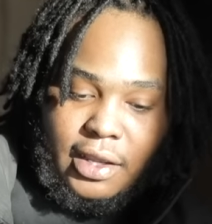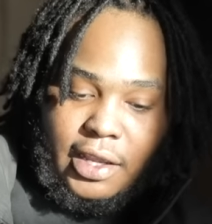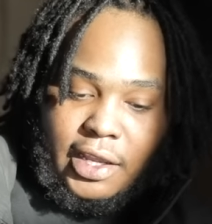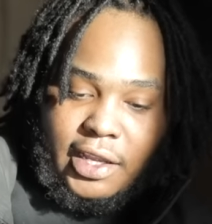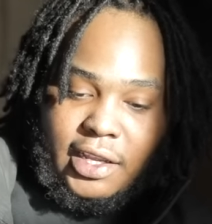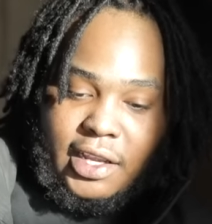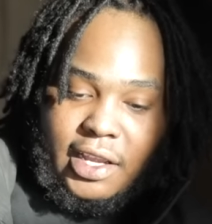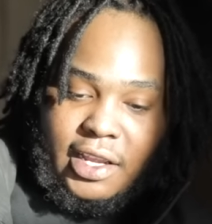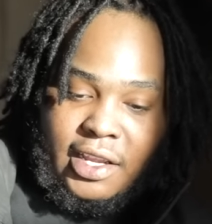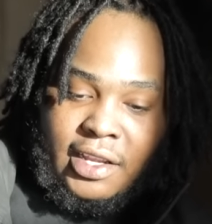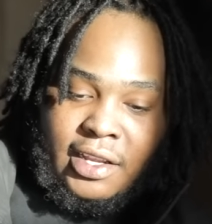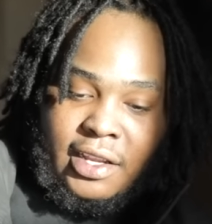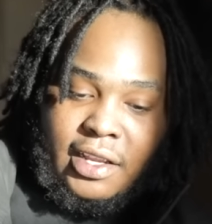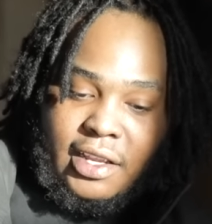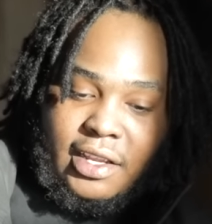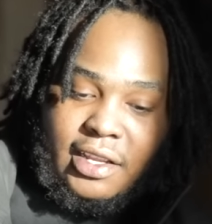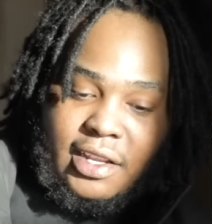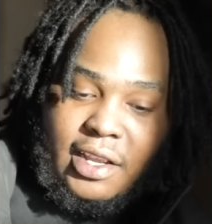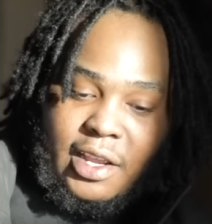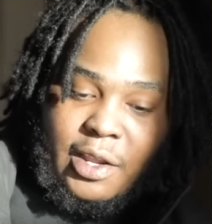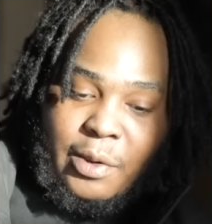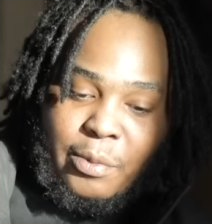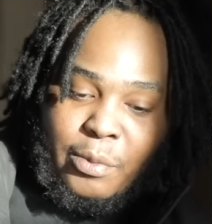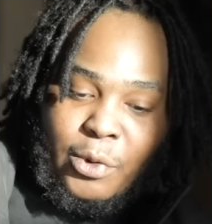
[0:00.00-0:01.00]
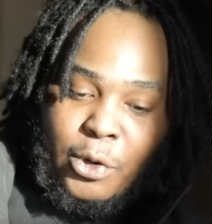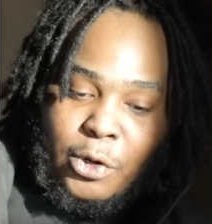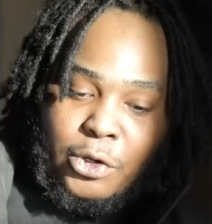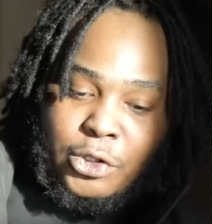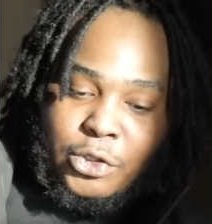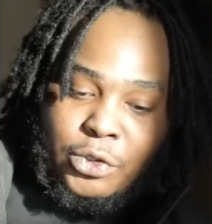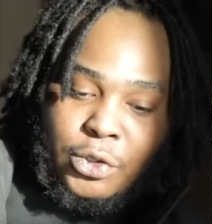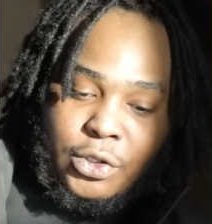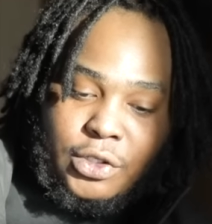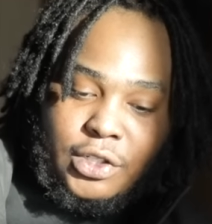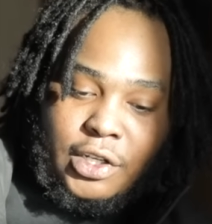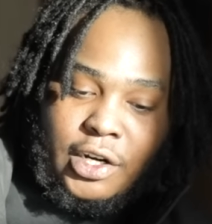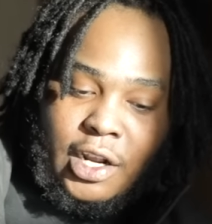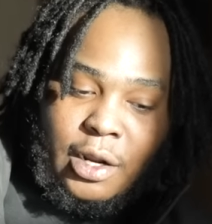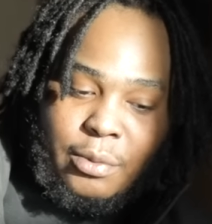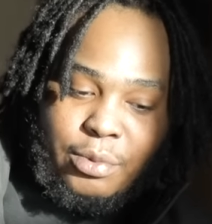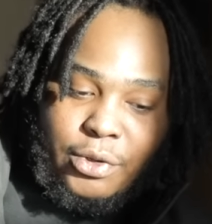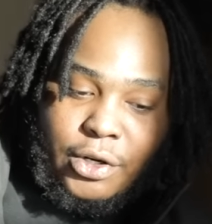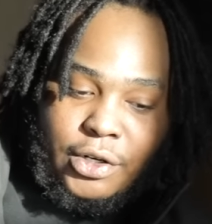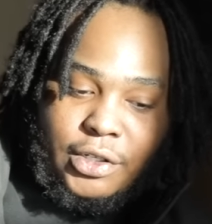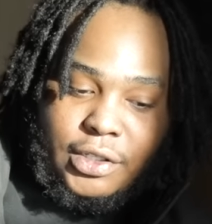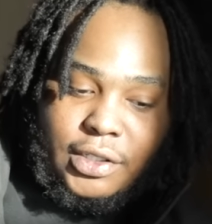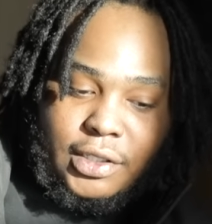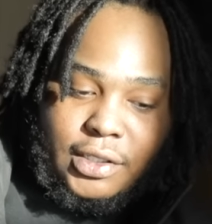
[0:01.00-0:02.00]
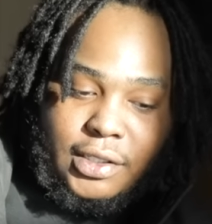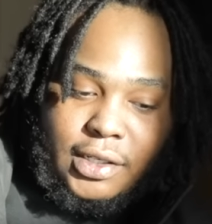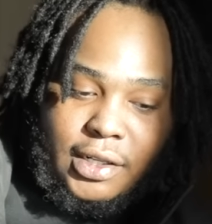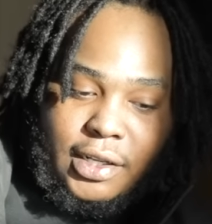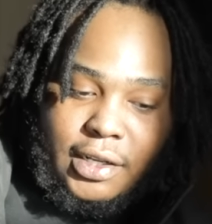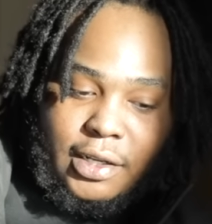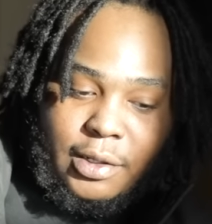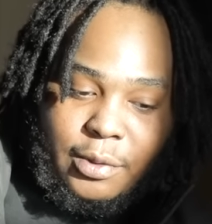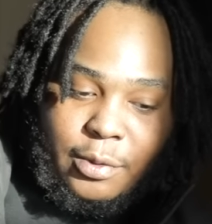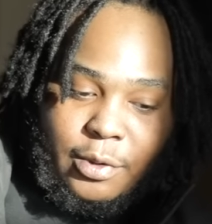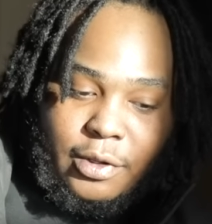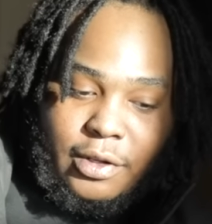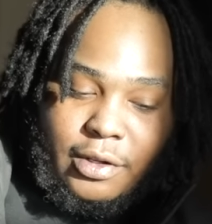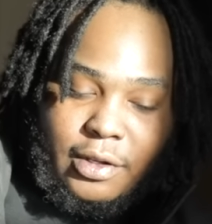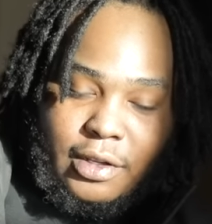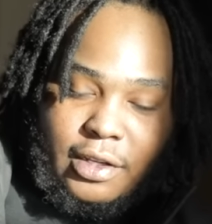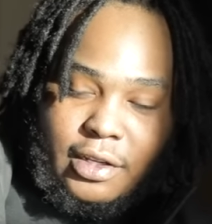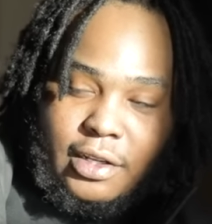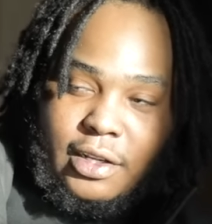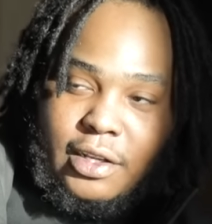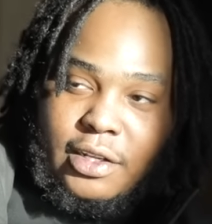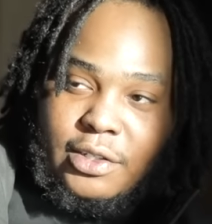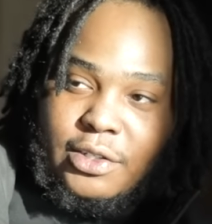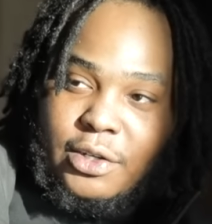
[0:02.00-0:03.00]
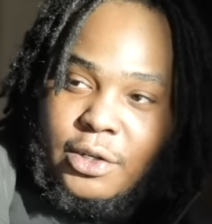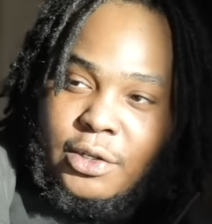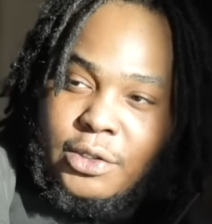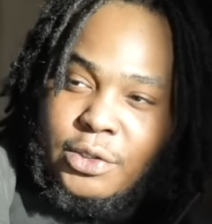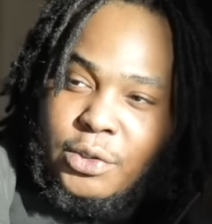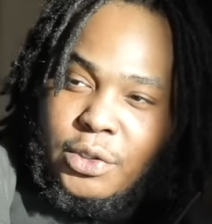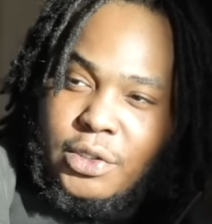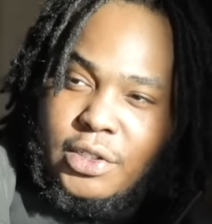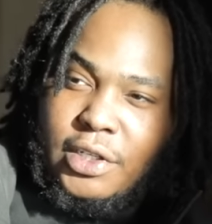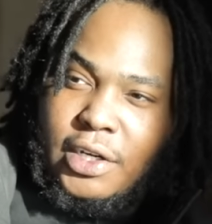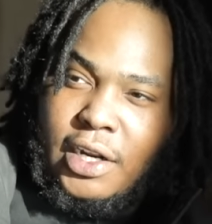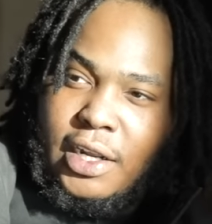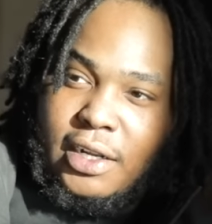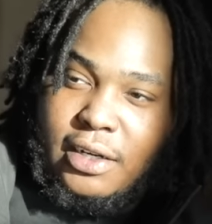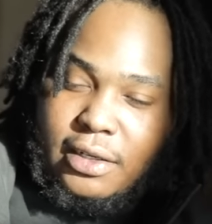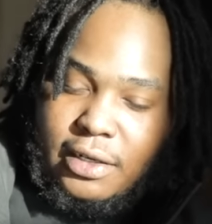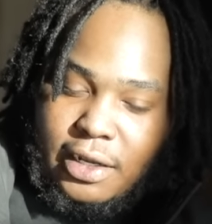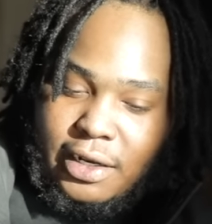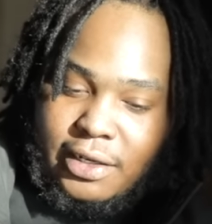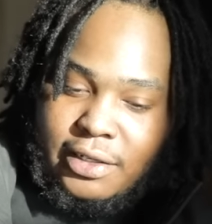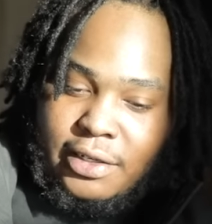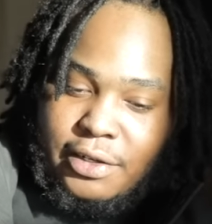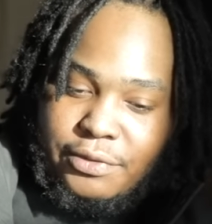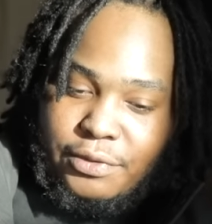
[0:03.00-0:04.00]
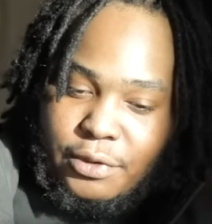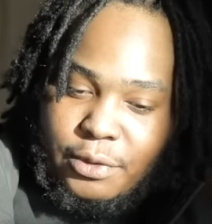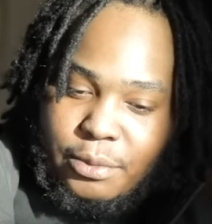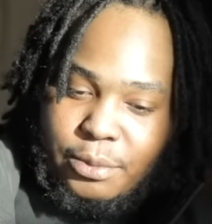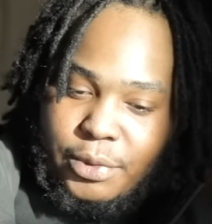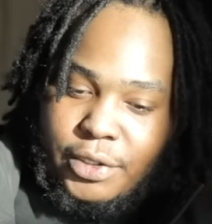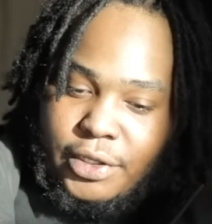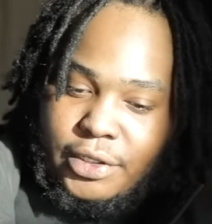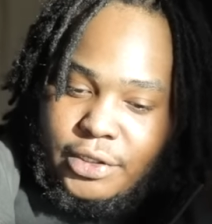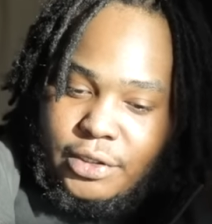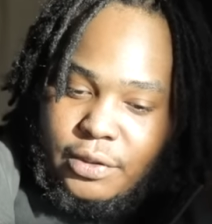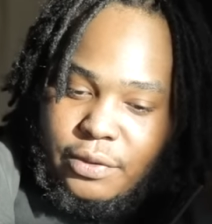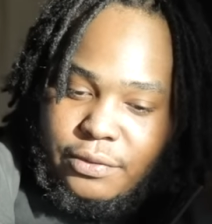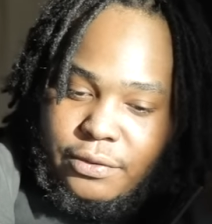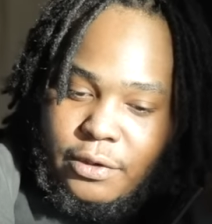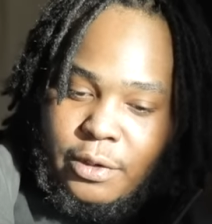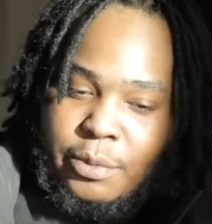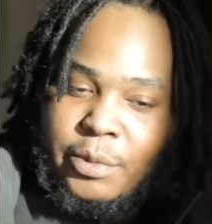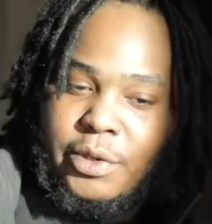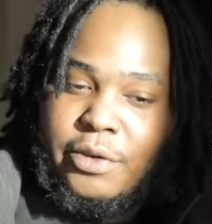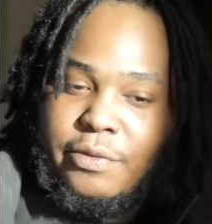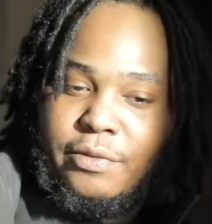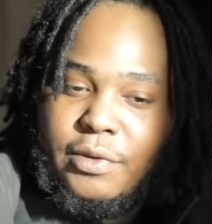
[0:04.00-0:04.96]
It, it, it, it molds you into that person, like yeah. it, it, it, turns you into that, that different beast. You feel me?